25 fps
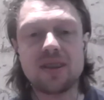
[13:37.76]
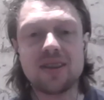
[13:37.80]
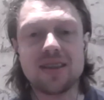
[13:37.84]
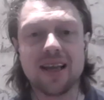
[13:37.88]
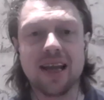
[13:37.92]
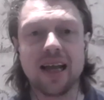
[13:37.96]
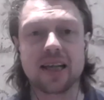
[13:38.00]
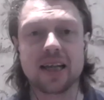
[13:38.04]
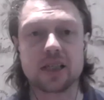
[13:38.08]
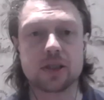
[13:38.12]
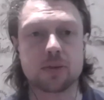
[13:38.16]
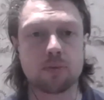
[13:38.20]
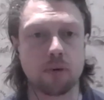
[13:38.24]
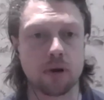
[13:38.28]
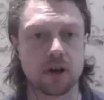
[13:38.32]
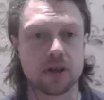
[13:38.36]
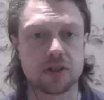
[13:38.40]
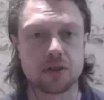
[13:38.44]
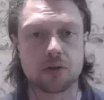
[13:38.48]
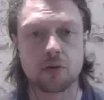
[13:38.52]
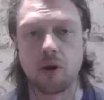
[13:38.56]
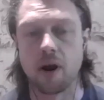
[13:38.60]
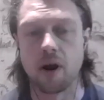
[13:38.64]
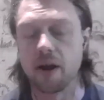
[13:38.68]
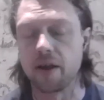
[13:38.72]
express
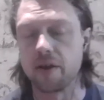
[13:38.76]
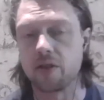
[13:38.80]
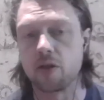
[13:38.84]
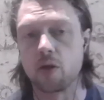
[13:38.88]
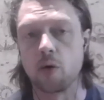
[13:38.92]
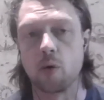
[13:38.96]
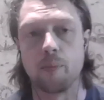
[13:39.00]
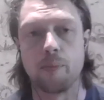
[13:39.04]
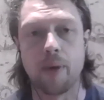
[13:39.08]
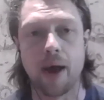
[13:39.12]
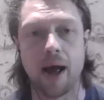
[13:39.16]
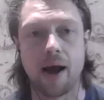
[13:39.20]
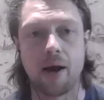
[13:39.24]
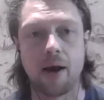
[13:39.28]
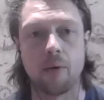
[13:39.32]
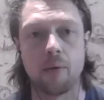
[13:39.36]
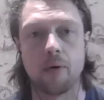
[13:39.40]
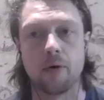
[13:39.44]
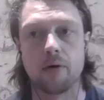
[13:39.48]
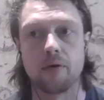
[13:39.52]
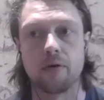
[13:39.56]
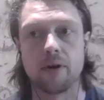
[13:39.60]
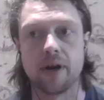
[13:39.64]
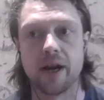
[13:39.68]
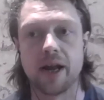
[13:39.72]
strength or
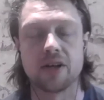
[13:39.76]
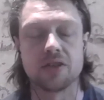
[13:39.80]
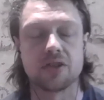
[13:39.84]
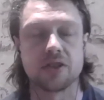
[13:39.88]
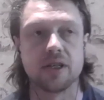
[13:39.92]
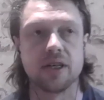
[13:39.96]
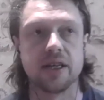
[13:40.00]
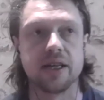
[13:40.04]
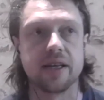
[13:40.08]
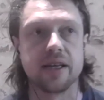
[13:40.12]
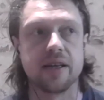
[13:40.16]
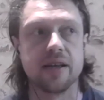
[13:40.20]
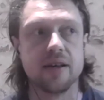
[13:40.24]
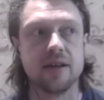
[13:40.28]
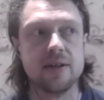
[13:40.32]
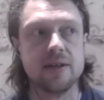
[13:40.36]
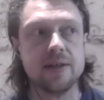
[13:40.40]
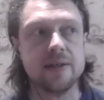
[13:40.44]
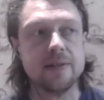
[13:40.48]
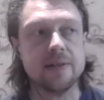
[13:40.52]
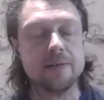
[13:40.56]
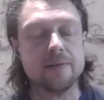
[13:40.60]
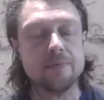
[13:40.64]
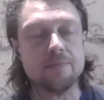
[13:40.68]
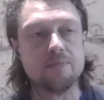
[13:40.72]
power and actually,
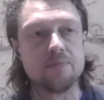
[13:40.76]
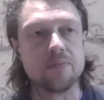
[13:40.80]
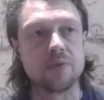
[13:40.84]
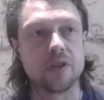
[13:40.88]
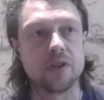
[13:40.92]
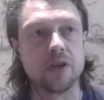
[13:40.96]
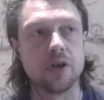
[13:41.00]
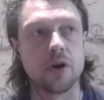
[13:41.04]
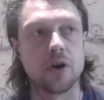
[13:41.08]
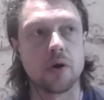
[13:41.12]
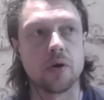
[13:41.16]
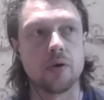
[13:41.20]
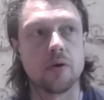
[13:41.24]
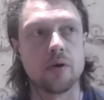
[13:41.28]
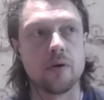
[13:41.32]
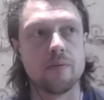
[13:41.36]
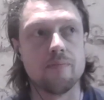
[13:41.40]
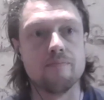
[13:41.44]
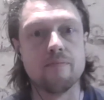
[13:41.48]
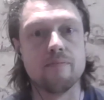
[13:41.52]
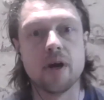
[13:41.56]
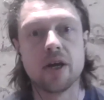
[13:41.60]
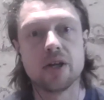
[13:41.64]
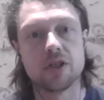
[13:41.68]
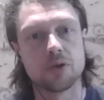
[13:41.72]

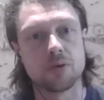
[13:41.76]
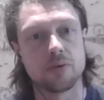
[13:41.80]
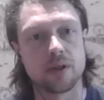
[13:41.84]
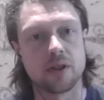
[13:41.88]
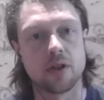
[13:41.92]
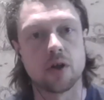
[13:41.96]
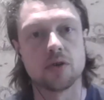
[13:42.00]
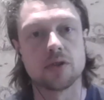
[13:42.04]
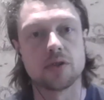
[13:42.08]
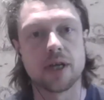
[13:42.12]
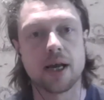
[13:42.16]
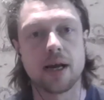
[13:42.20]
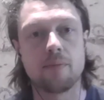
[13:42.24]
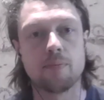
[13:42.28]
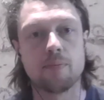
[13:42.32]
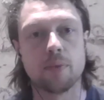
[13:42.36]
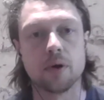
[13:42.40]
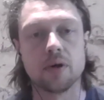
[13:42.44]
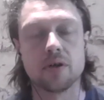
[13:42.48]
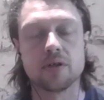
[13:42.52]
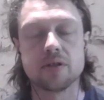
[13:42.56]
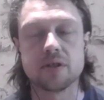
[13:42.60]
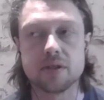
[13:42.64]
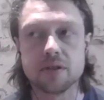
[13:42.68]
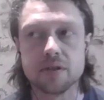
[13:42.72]
measuring those
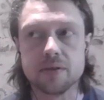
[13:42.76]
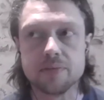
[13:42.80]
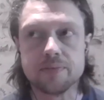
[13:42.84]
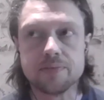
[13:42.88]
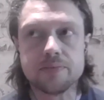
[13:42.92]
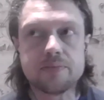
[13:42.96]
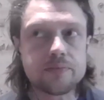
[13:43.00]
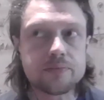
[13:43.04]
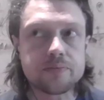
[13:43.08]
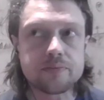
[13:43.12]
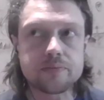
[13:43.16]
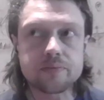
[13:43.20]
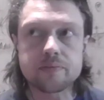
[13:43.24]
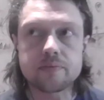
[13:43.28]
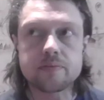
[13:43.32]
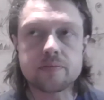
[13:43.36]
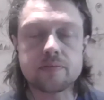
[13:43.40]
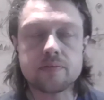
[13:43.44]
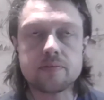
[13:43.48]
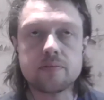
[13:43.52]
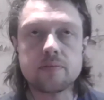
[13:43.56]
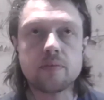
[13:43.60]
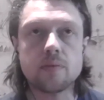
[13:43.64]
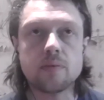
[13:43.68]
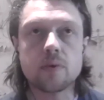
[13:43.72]
outputs,
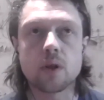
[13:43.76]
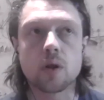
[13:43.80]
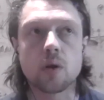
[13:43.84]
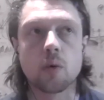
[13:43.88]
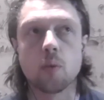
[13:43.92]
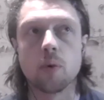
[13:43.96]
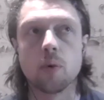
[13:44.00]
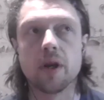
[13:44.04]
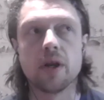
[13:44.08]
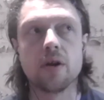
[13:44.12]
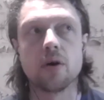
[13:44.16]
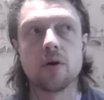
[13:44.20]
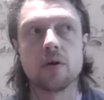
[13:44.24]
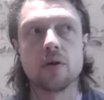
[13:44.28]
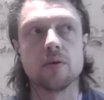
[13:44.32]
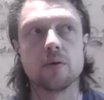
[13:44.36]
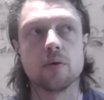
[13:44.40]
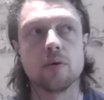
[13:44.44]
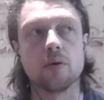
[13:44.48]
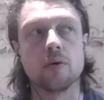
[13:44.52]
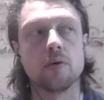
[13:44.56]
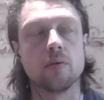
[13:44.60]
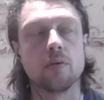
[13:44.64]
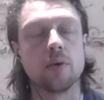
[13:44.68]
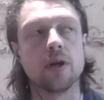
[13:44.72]
we're not
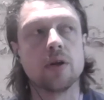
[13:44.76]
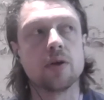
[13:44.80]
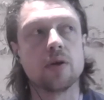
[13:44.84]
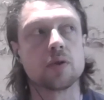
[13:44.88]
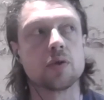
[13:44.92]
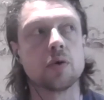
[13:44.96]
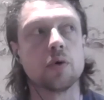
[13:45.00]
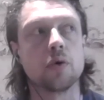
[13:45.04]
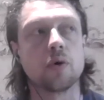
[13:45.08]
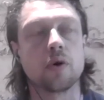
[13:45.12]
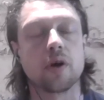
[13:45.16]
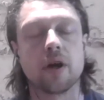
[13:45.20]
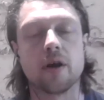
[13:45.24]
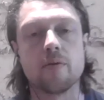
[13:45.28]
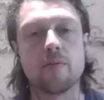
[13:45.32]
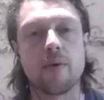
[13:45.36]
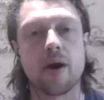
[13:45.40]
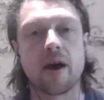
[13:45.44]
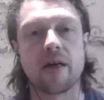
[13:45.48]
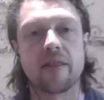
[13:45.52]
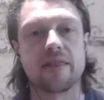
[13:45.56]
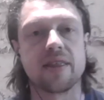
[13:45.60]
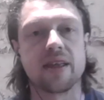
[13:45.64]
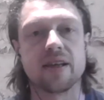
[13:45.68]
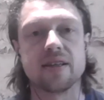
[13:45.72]
talking
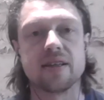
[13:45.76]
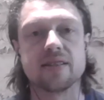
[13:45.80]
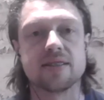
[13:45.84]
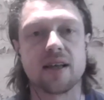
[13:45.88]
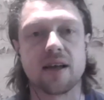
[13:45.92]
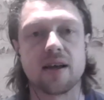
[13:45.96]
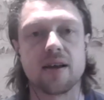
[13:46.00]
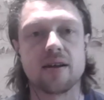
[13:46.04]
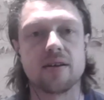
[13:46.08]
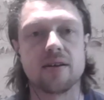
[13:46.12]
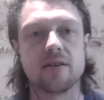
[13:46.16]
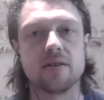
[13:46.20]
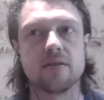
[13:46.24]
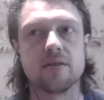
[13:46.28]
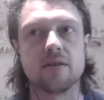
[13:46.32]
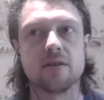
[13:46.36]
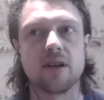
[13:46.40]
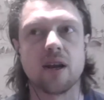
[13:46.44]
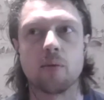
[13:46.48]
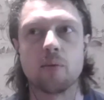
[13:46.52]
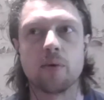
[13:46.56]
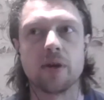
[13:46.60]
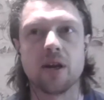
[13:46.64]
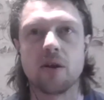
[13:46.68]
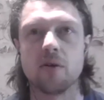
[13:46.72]
about things that
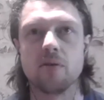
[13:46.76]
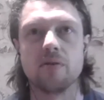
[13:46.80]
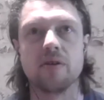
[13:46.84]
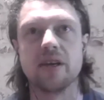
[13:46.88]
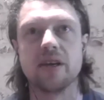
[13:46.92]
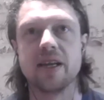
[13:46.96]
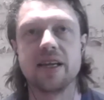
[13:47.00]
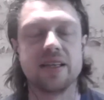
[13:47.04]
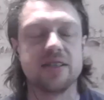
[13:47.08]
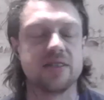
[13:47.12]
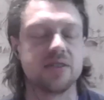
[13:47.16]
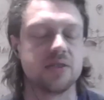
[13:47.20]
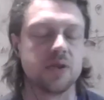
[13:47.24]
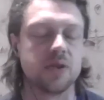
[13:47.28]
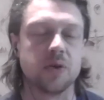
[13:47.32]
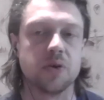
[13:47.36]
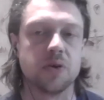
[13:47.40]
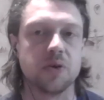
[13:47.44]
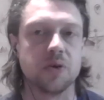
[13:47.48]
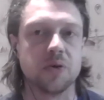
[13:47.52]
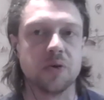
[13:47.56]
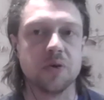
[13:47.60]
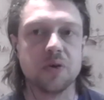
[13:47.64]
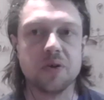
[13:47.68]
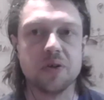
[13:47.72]
like we don't need to